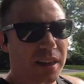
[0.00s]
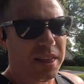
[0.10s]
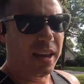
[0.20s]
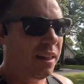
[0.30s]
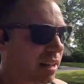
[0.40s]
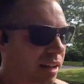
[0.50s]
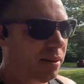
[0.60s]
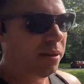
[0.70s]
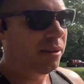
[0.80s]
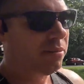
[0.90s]

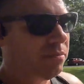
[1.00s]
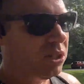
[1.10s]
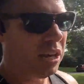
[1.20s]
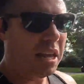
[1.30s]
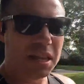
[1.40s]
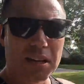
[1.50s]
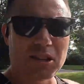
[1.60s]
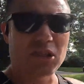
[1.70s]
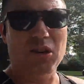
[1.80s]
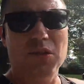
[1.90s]
they'll say that
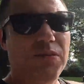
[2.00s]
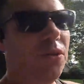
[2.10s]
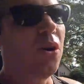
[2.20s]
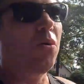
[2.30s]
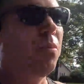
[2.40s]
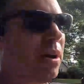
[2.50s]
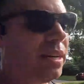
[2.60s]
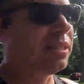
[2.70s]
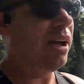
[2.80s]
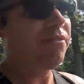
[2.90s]
it's a certain foam, but
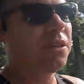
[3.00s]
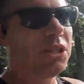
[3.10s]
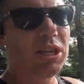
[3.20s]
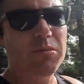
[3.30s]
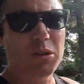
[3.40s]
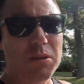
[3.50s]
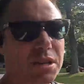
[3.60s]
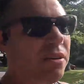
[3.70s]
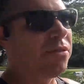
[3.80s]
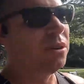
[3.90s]
it definitely seems to be
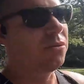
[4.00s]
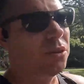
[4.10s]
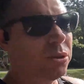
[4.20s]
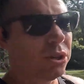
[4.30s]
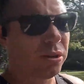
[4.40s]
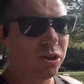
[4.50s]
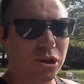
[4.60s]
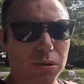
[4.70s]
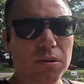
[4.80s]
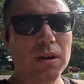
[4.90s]
different from shoe to
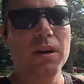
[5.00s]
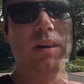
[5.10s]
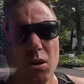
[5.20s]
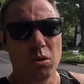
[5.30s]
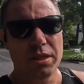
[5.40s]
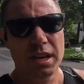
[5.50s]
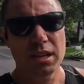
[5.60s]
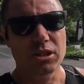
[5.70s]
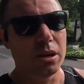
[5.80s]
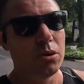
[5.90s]
shoe. One thing
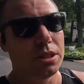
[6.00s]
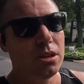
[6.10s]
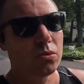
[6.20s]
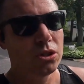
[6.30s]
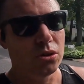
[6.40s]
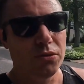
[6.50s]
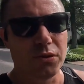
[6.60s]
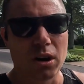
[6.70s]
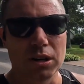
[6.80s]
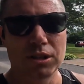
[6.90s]
I'll say with this one so
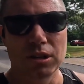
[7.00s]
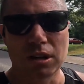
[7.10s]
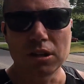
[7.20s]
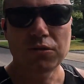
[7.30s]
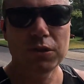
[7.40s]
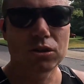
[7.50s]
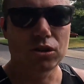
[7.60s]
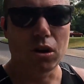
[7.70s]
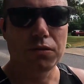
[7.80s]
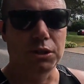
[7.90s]
far is it does feel
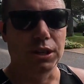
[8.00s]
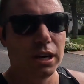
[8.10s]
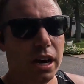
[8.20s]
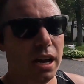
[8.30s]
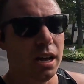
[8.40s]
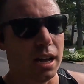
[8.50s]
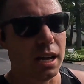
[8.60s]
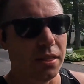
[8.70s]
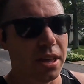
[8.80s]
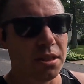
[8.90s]
softer
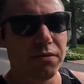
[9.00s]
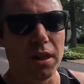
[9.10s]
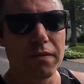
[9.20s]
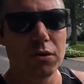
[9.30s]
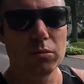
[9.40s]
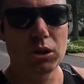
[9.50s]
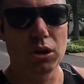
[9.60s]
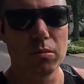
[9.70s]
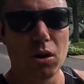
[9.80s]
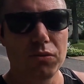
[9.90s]
than the Flight Foam
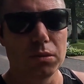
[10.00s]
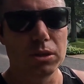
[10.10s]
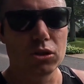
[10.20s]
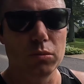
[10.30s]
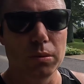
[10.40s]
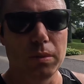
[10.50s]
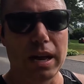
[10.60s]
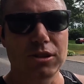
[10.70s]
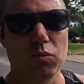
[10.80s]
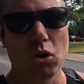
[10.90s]
Turbo from the
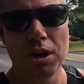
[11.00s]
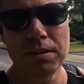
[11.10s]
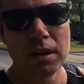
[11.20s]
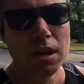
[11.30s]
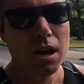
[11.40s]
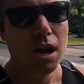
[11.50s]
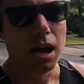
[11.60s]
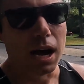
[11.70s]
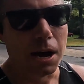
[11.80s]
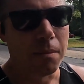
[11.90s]
Superblast 1,
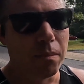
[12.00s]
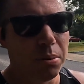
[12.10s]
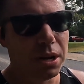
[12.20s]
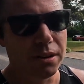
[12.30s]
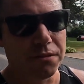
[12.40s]
but